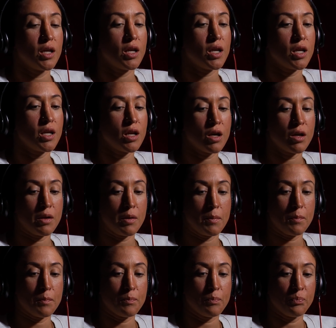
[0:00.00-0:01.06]

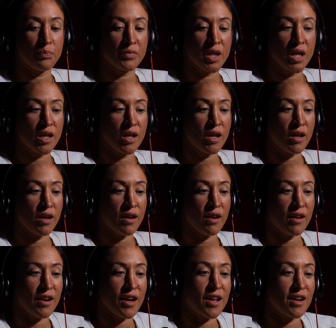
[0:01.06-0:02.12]
And
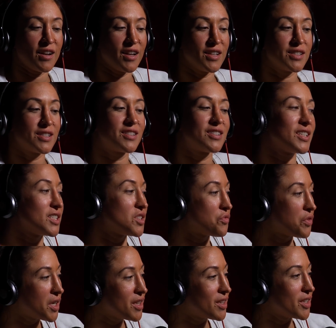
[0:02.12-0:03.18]
it's
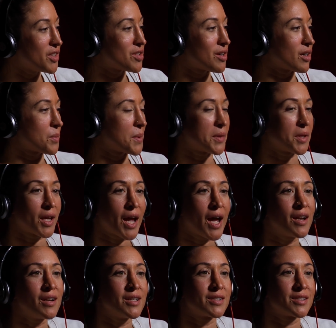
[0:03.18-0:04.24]
funny that you talk about the
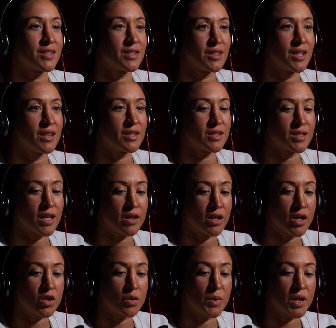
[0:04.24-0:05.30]
cattiness and this, that, and
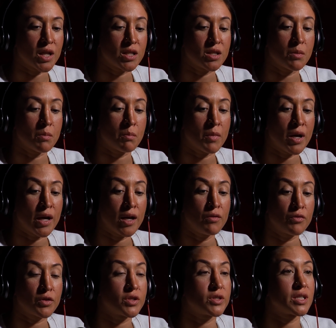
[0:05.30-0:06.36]
the other, because my
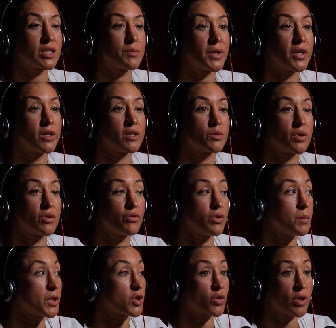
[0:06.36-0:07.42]
first experience with a
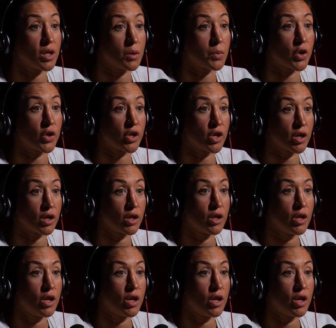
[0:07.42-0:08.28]
female training partner